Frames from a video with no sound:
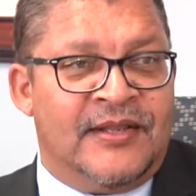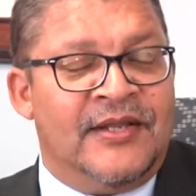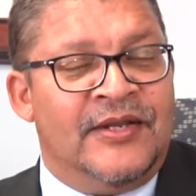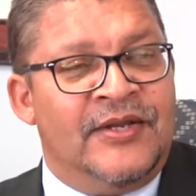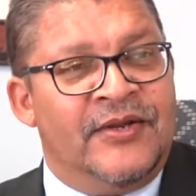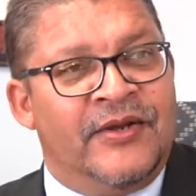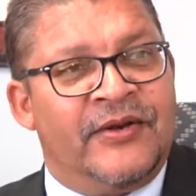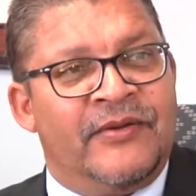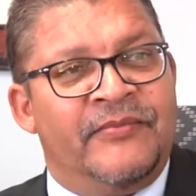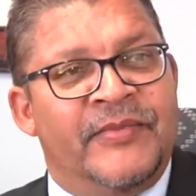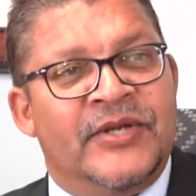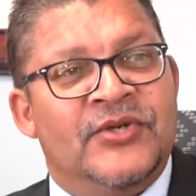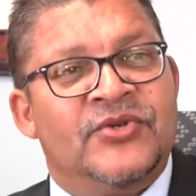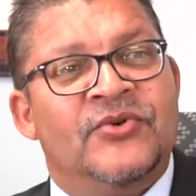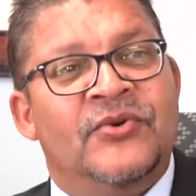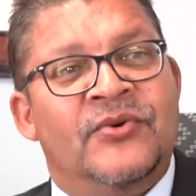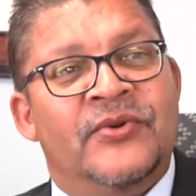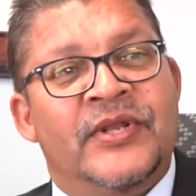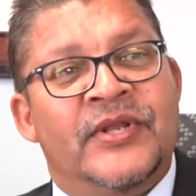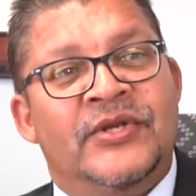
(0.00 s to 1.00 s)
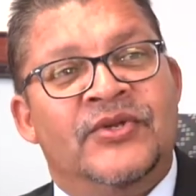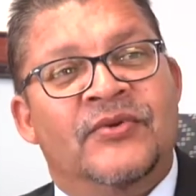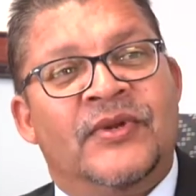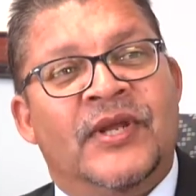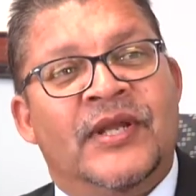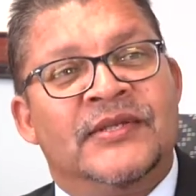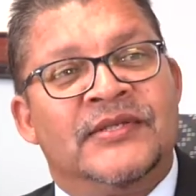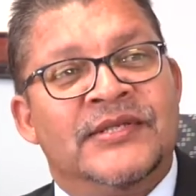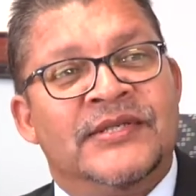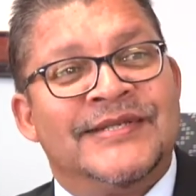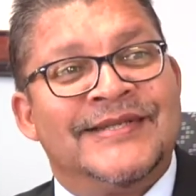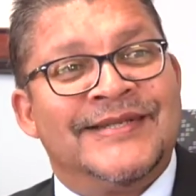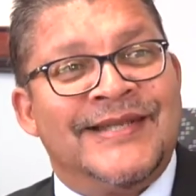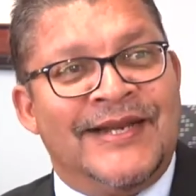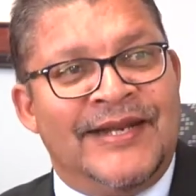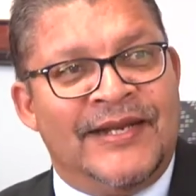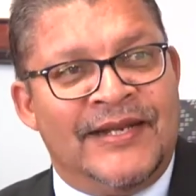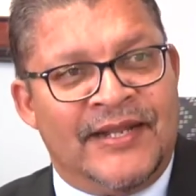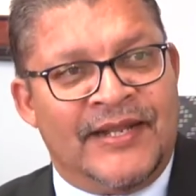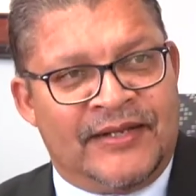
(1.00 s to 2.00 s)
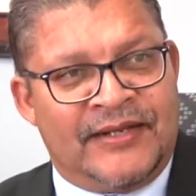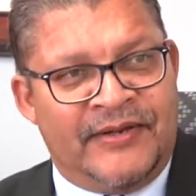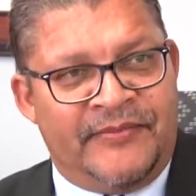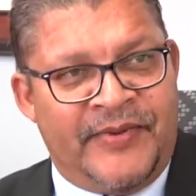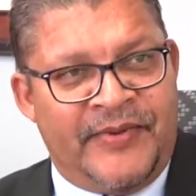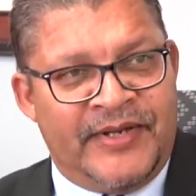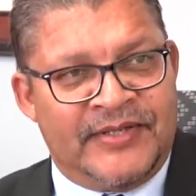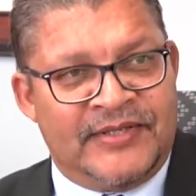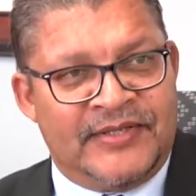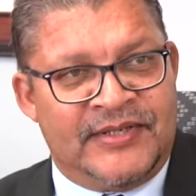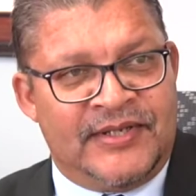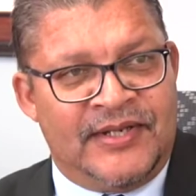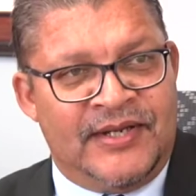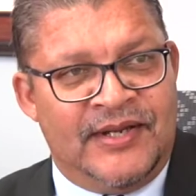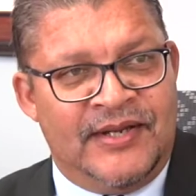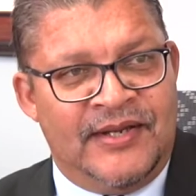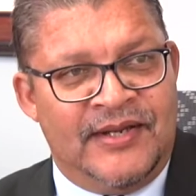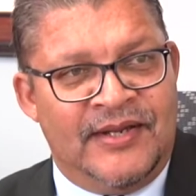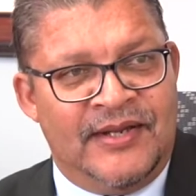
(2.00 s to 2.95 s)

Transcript: then you've got to make sure that you can sustain that capacity. Mm.